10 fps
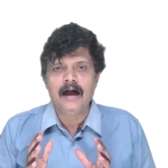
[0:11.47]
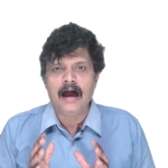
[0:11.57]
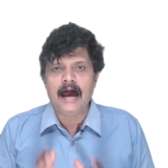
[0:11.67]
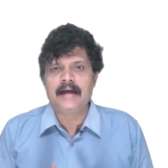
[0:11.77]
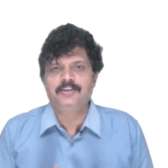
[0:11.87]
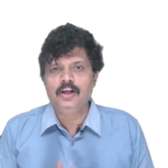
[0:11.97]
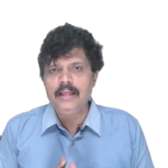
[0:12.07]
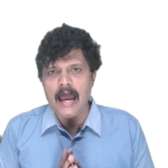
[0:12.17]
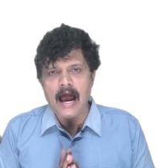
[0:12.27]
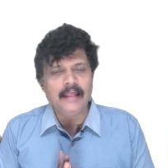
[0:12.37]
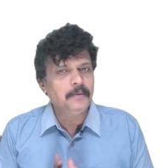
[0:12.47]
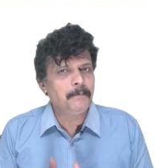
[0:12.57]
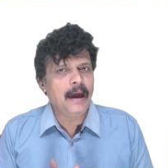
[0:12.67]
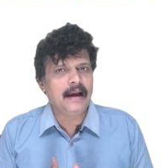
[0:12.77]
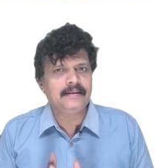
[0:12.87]
actually
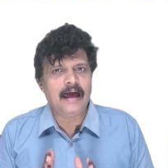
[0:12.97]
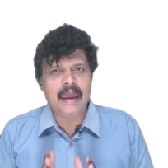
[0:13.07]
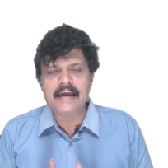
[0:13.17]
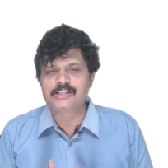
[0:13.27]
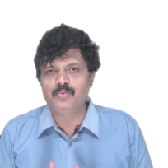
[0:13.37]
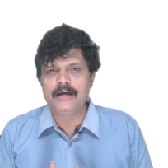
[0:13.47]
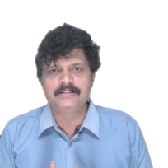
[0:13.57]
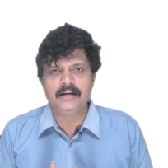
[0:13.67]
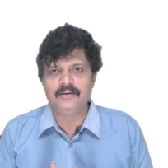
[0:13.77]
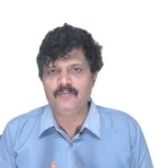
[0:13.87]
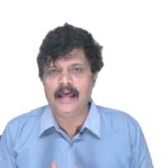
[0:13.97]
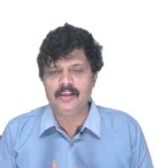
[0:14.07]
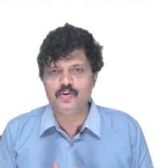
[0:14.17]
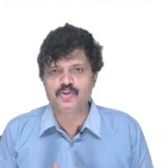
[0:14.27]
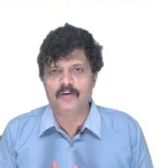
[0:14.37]
unpacked the xyz
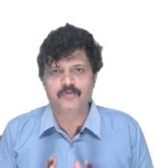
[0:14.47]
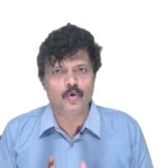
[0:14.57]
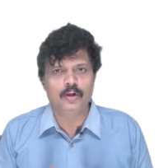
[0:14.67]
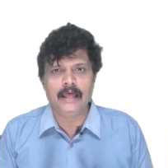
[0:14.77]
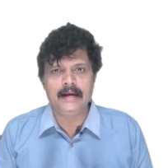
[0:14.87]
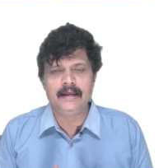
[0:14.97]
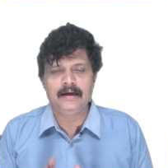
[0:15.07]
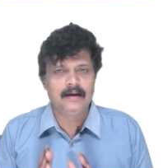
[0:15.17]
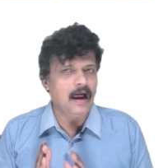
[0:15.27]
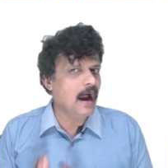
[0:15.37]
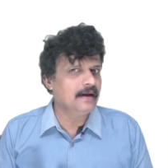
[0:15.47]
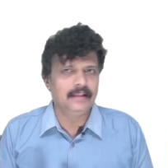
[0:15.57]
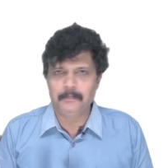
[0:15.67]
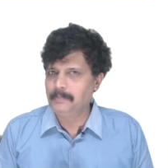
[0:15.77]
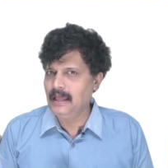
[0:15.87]
values of collider
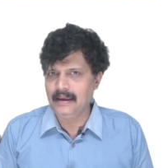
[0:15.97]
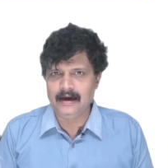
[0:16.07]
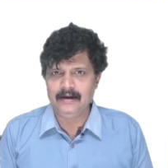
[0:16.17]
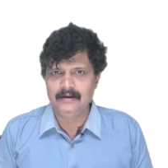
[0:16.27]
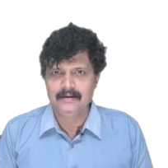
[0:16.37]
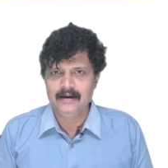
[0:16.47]
and the player